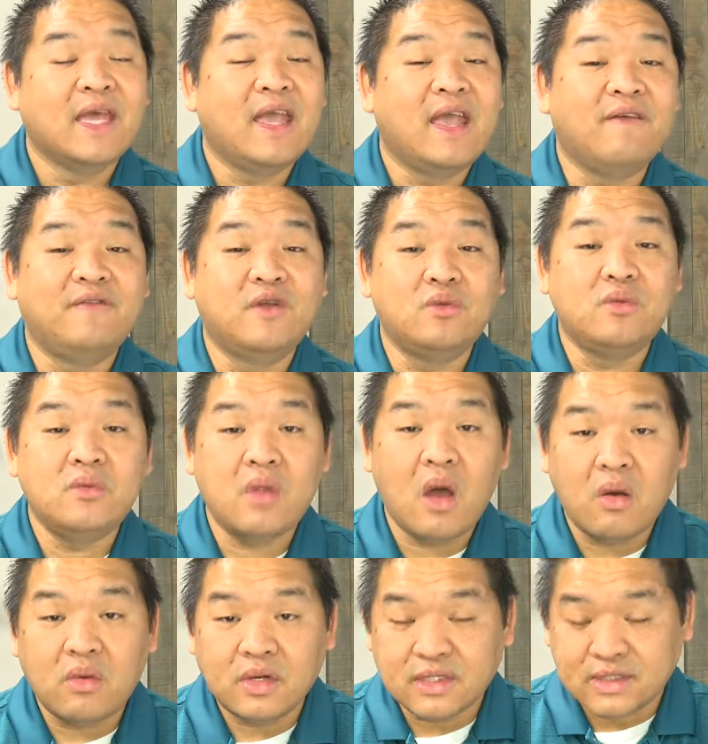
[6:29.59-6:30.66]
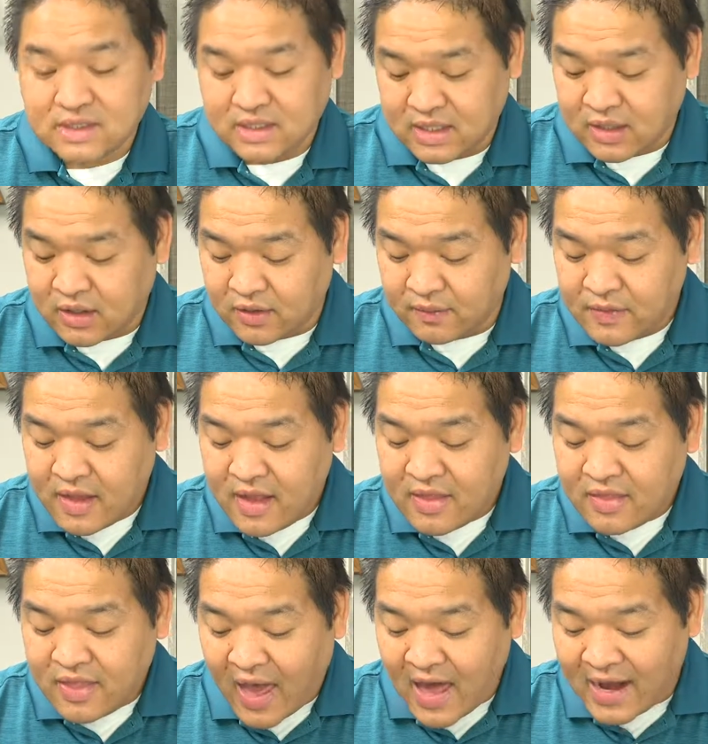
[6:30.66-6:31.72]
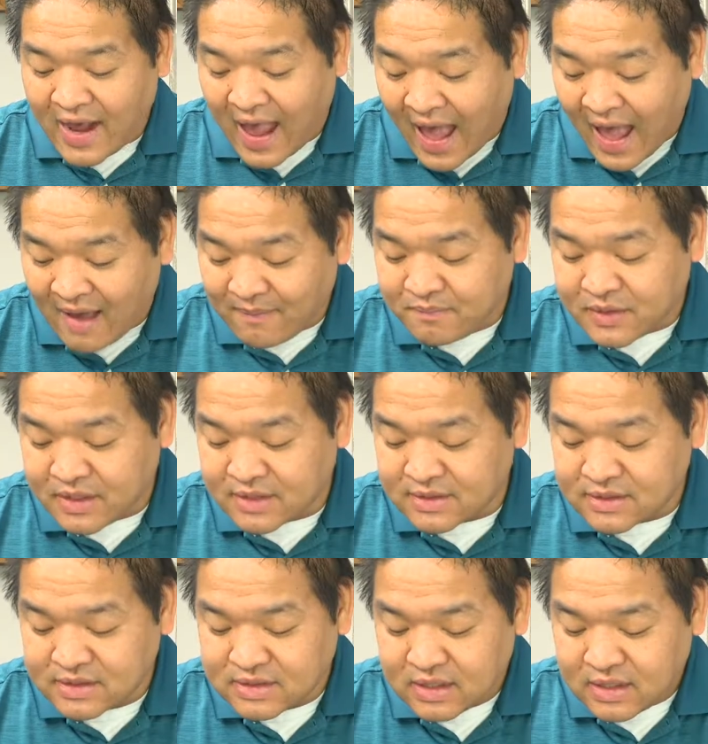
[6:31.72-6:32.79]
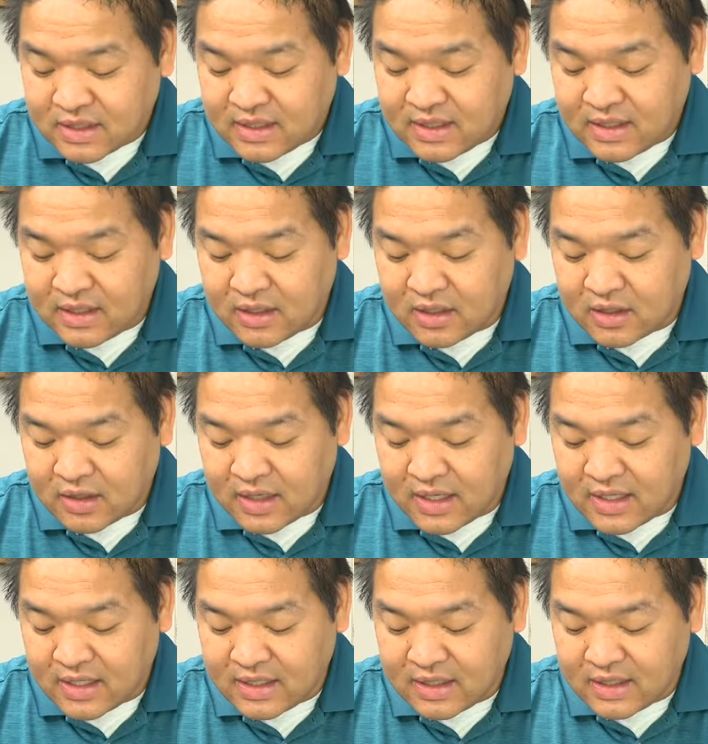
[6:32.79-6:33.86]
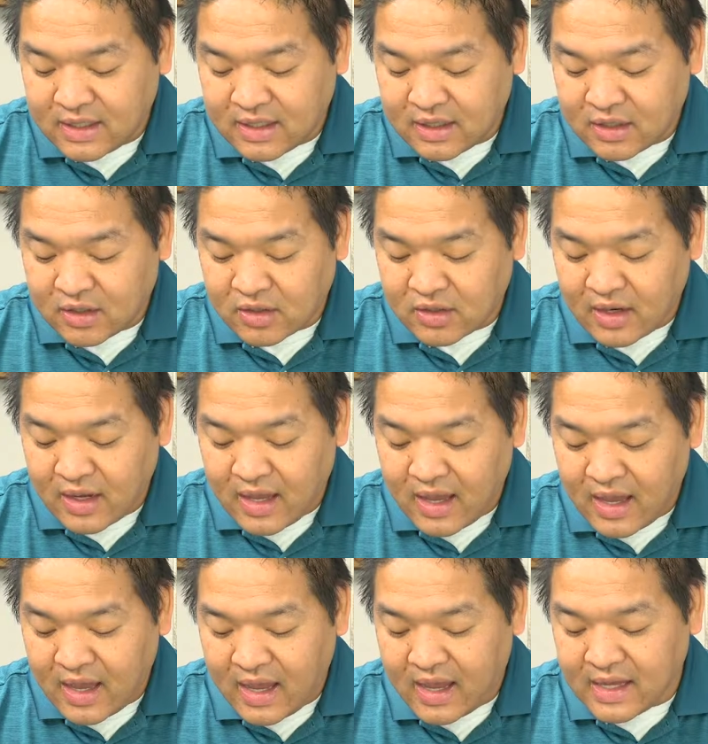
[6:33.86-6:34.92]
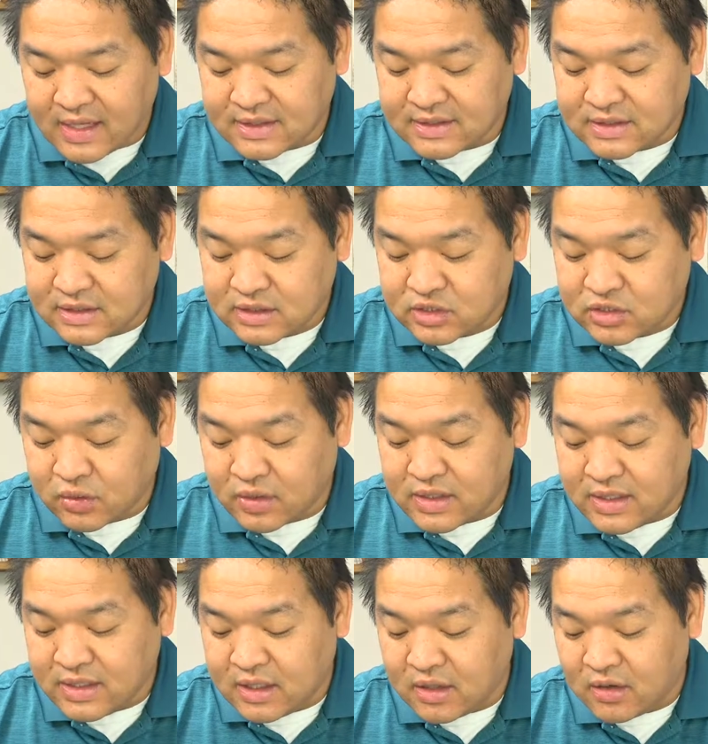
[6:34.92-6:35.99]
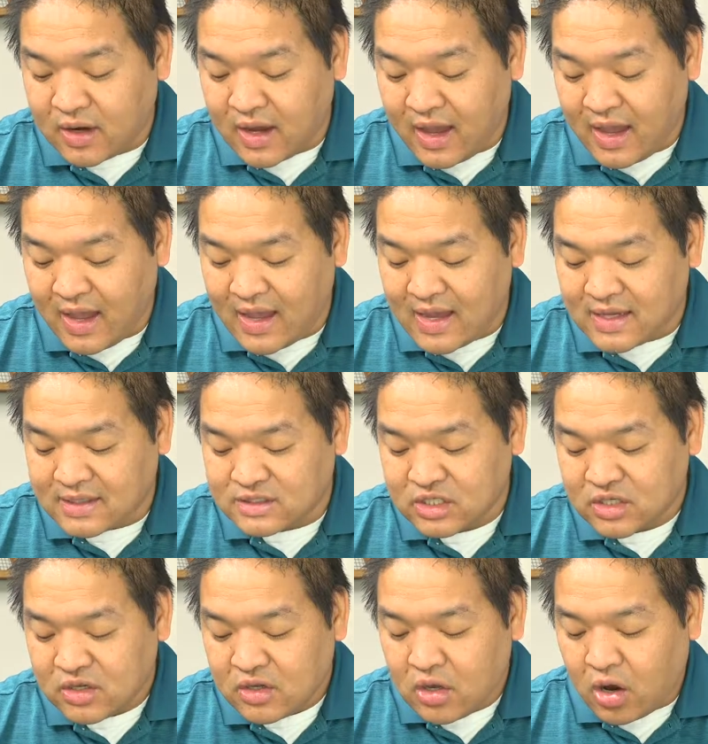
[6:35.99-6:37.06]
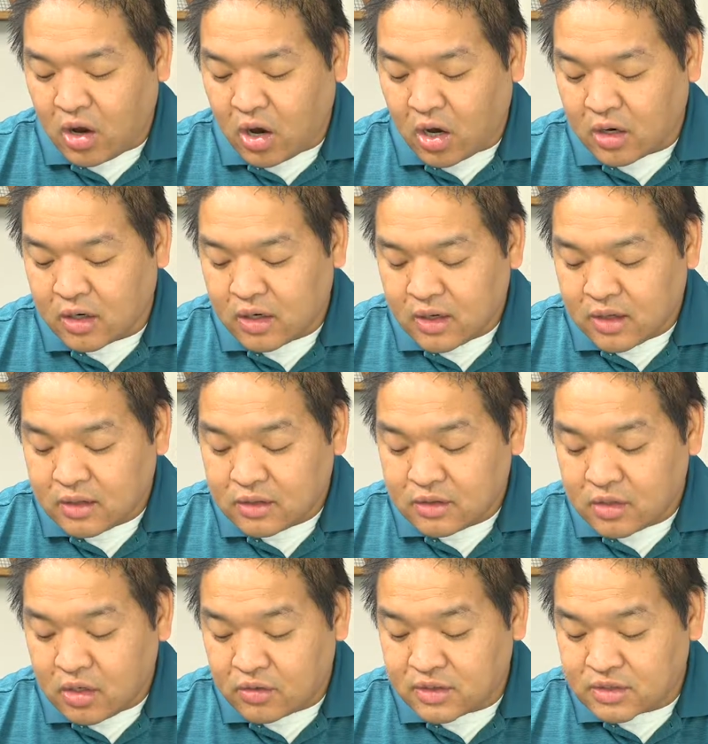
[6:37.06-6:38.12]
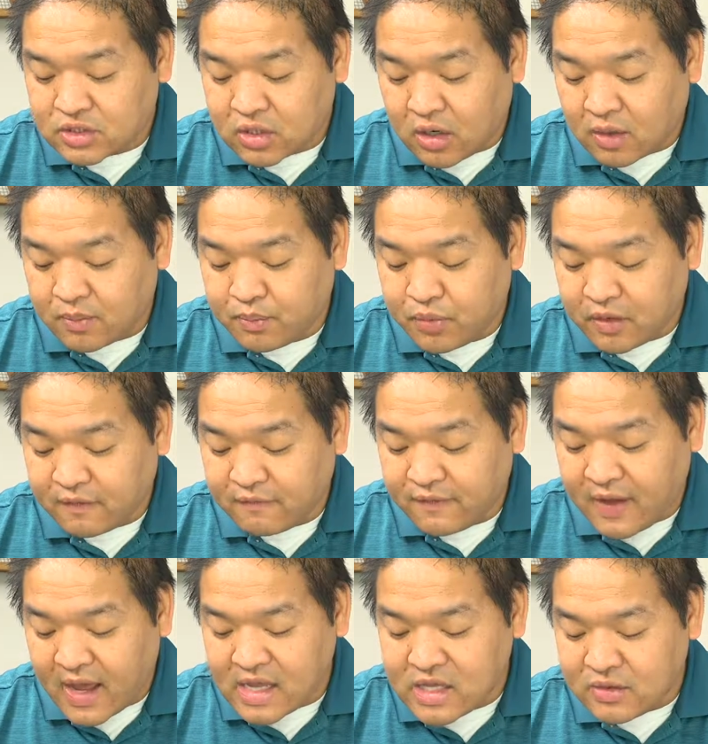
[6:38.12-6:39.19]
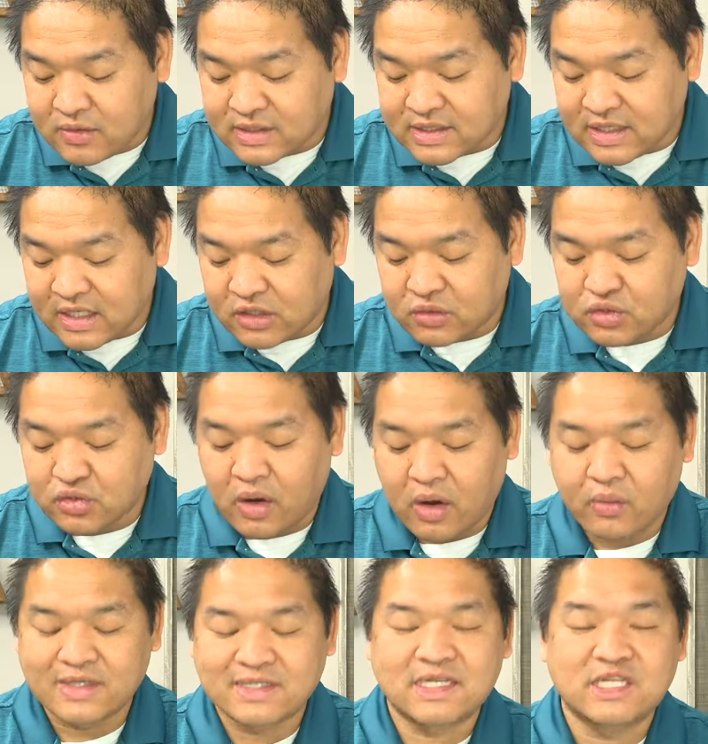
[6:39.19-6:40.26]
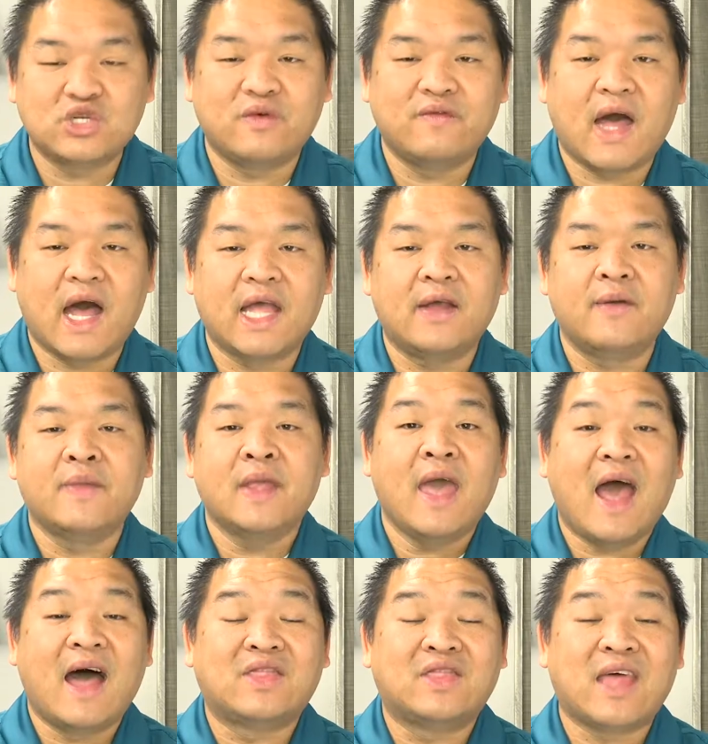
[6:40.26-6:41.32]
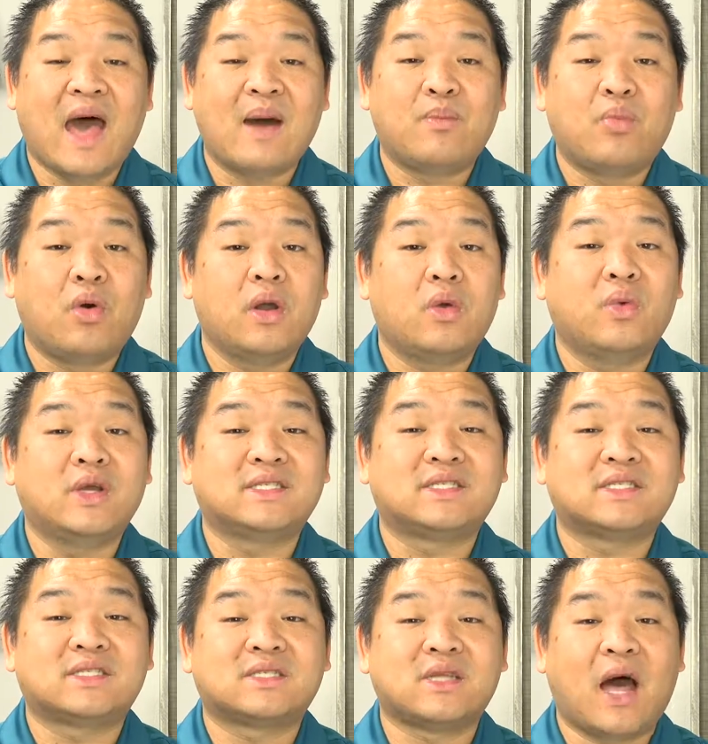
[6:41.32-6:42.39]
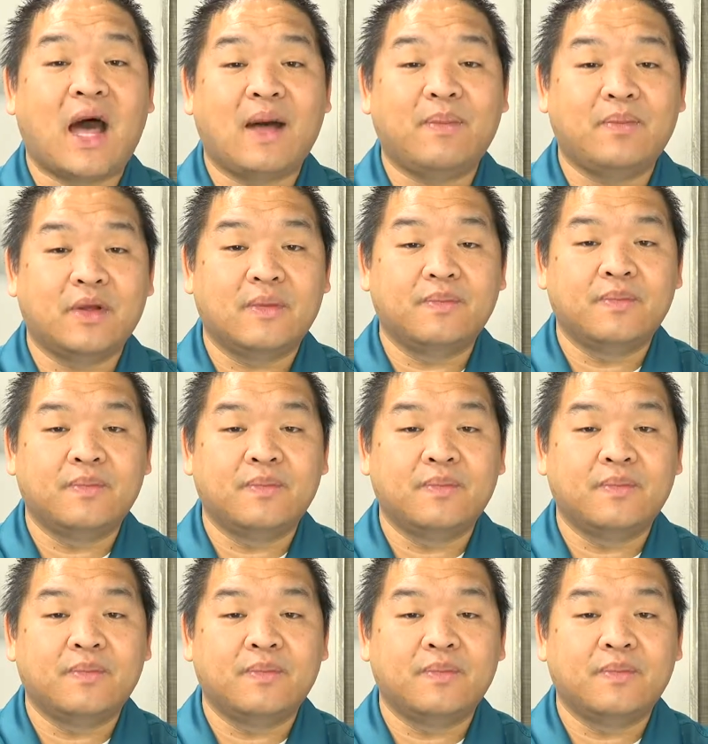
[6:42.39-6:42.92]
If you notice here, that happens here in year 8. So in year 8, our Notice our book value is equal to our residual value. At that point, we stop